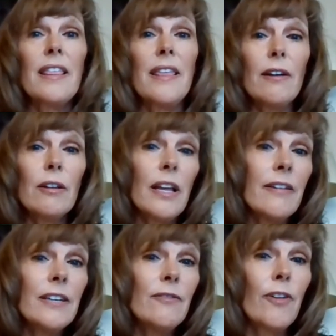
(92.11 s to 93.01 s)
They are
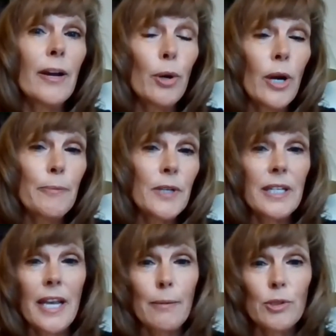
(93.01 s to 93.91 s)
laying fiber
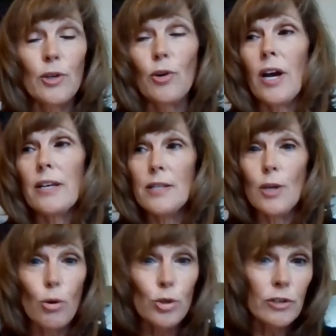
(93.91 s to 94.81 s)
optic cables across
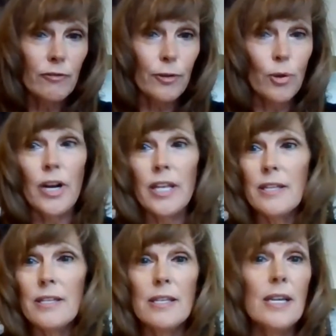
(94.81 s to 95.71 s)
the ocean floor, and
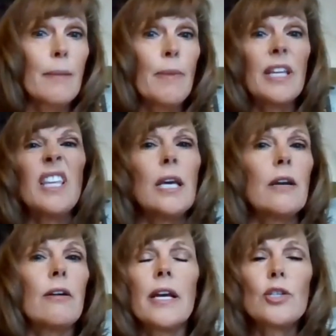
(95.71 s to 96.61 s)
this is going to make the
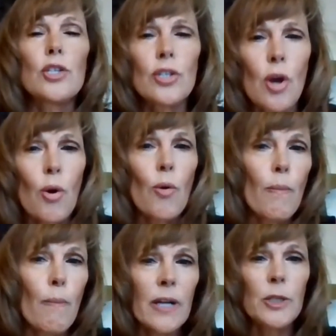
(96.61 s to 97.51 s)
internet so
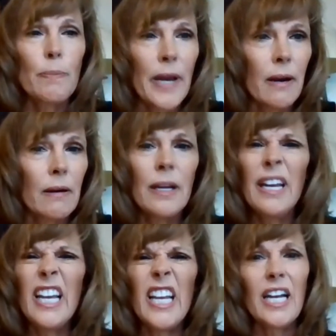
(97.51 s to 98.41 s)
much better.
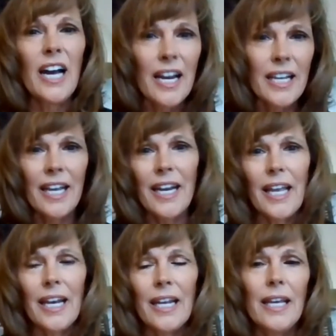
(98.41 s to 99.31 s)
You got to get
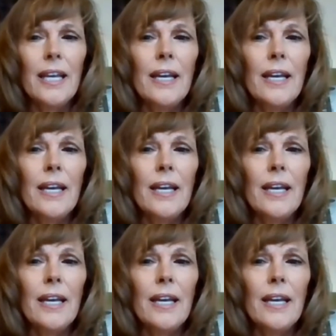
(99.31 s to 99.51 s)
in.